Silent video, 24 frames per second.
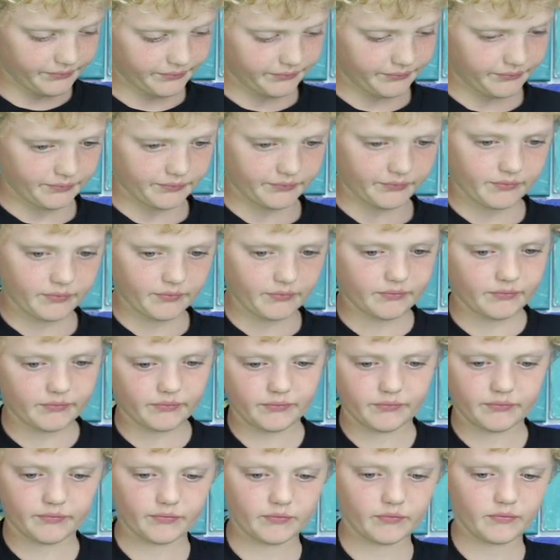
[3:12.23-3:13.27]

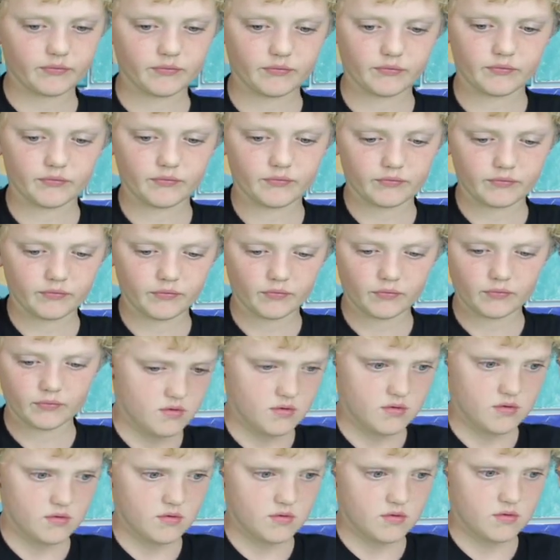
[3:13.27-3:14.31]

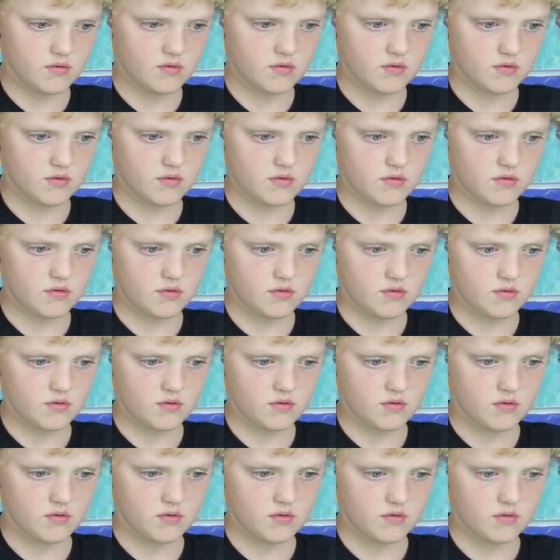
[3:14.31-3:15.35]

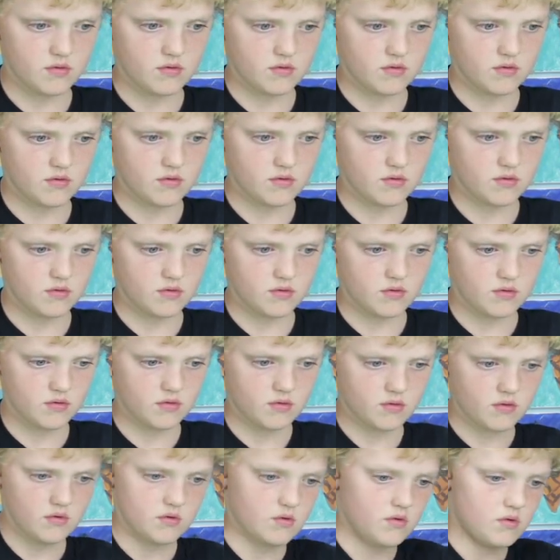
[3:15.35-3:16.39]

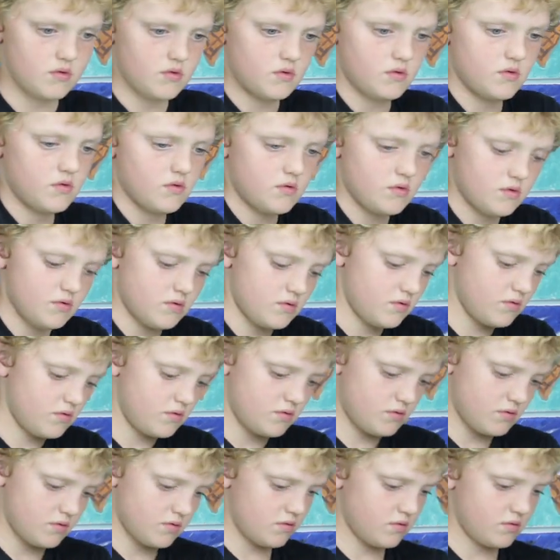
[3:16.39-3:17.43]

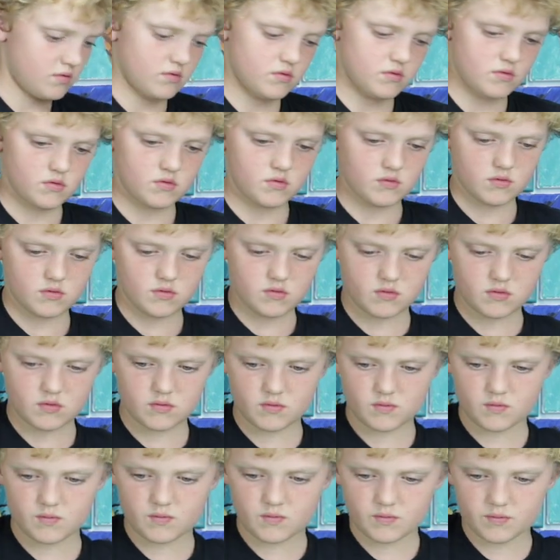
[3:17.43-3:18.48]

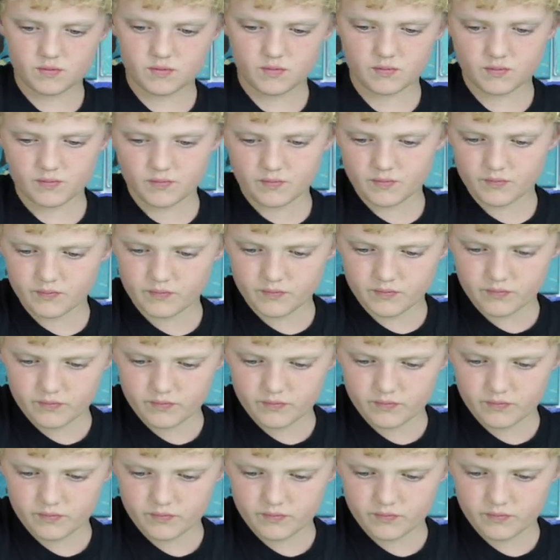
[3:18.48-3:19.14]
This person isn't speaking.